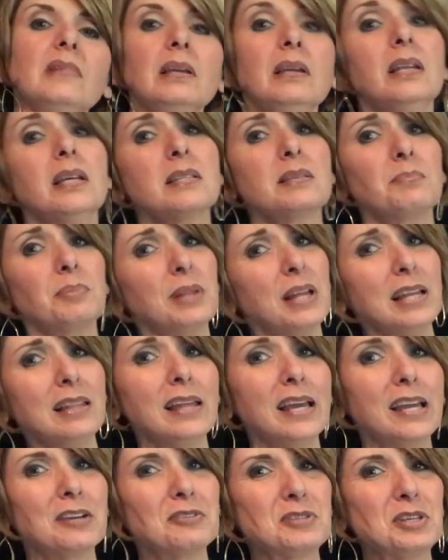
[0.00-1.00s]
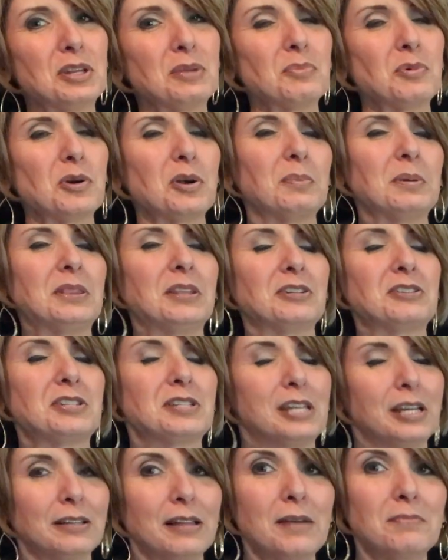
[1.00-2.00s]
He doesn't play Legos anymore, but they're
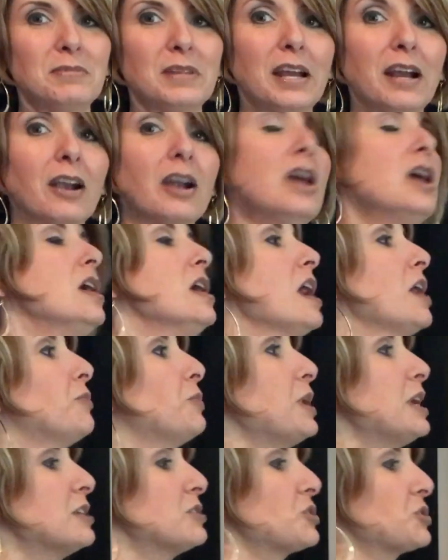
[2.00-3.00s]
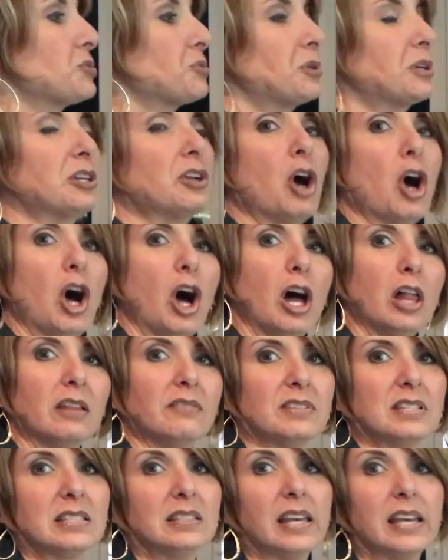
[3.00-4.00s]
still up there, and we had sorted all
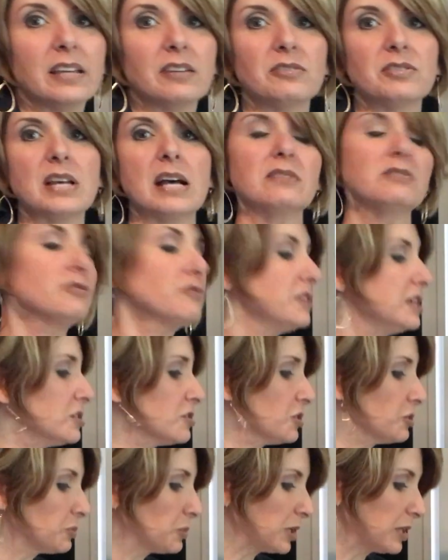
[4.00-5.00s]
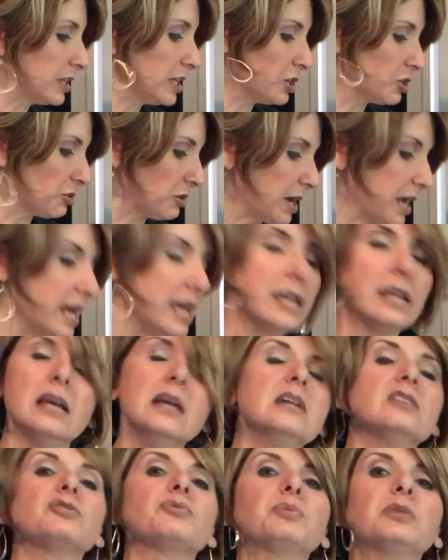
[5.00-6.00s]
of his Legos out. So these are really great.
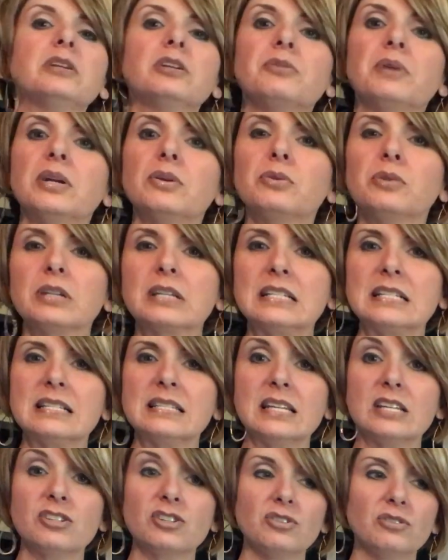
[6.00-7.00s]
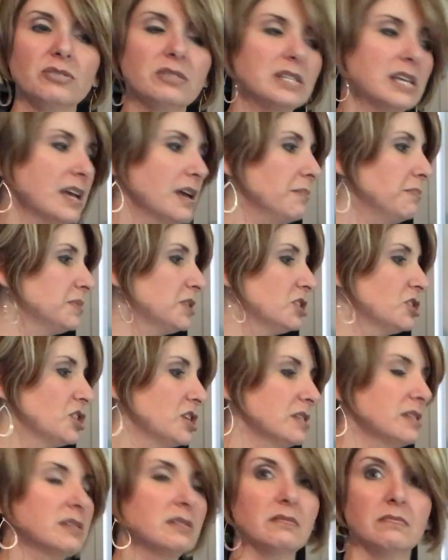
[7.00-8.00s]
It's a really great organizational tip to
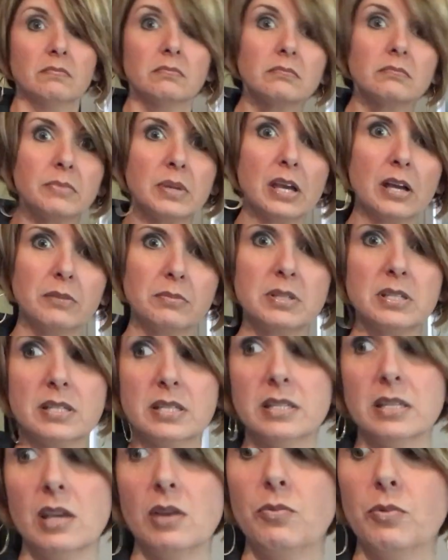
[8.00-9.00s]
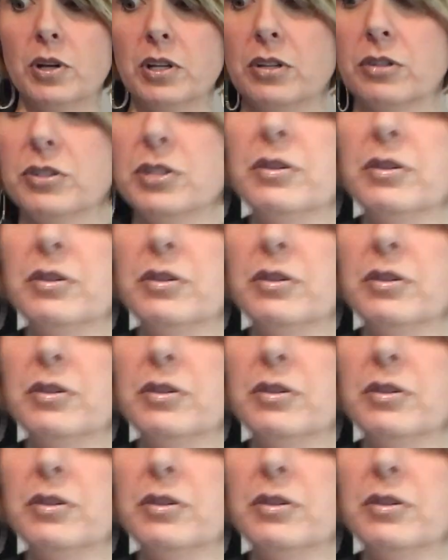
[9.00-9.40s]
just be able to see what you're